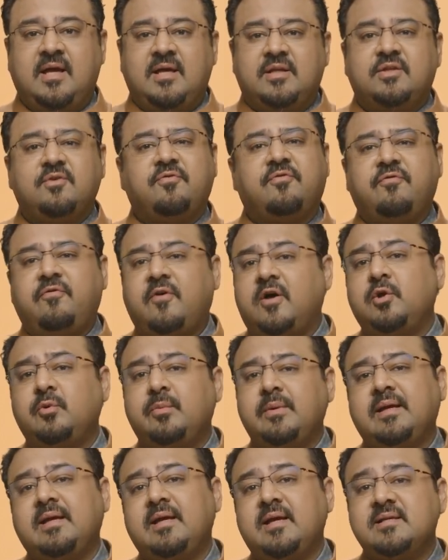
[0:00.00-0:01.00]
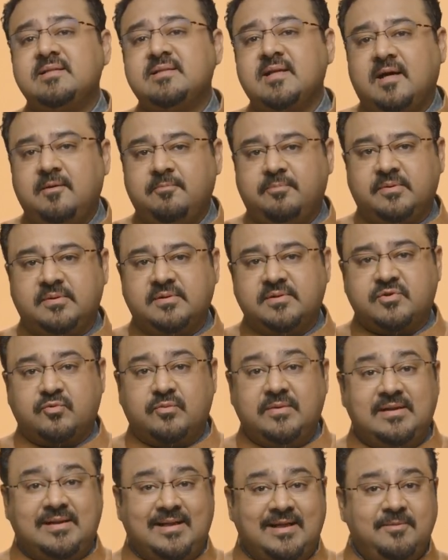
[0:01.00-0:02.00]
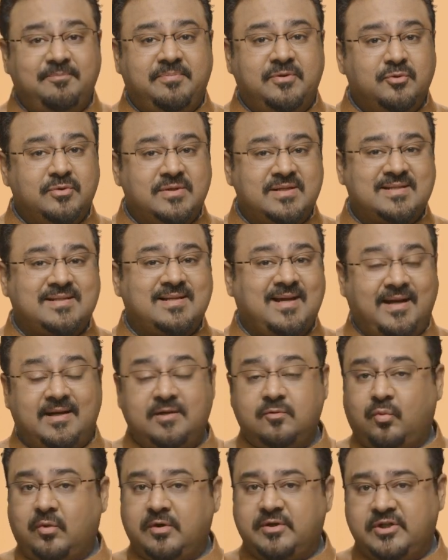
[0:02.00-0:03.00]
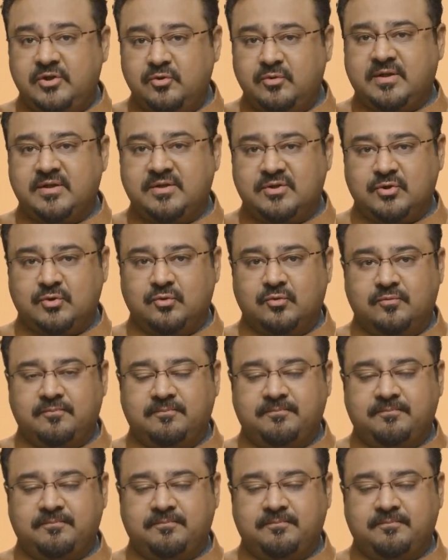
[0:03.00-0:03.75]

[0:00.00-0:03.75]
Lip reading: the following examples will help you decide what you can do.